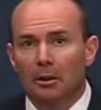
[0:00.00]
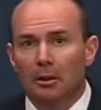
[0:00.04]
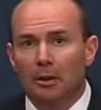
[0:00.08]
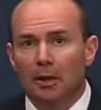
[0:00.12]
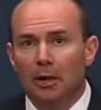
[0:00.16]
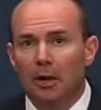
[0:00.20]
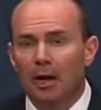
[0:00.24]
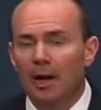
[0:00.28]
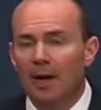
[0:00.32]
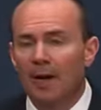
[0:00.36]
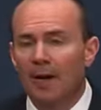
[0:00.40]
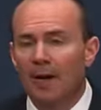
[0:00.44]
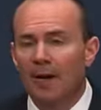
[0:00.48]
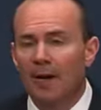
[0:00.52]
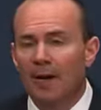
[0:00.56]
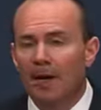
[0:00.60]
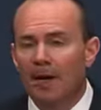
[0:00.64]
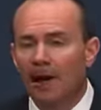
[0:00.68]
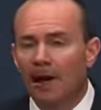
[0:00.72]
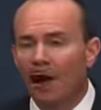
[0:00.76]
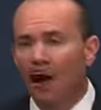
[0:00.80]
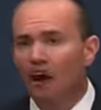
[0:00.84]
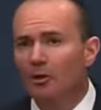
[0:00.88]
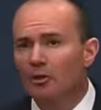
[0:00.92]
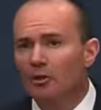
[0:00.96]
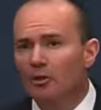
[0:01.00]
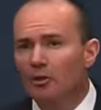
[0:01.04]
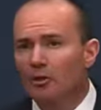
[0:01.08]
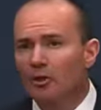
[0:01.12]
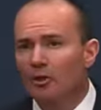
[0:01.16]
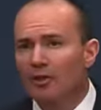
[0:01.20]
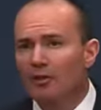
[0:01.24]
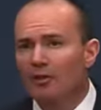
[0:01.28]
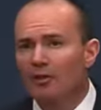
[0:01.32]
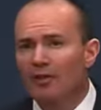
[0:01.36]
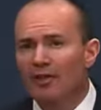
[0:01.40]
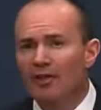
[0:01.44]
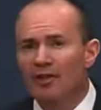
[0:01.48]
on terms
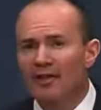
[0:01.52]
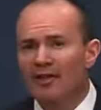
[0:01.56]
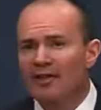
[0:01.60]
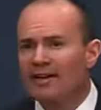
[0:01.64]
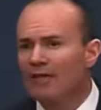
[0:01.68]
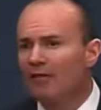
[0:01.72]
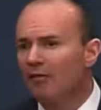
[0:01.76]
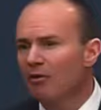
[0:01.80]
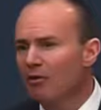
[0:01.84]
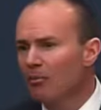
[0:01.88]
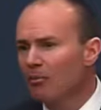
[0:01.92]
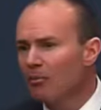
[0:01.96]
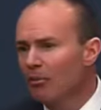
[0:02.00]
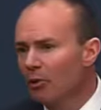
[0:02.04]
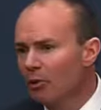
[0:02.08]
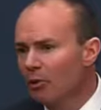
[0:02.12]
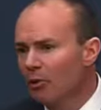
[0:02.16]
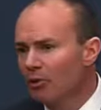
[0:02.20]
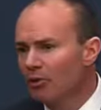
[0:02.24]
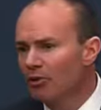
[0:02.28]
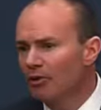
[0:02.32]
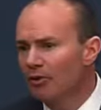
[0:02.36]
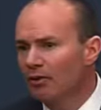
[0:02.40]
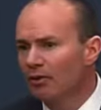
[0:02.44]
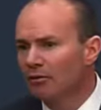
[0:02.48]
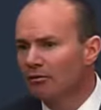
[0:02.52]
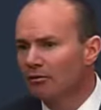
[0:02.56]
that they never approved of,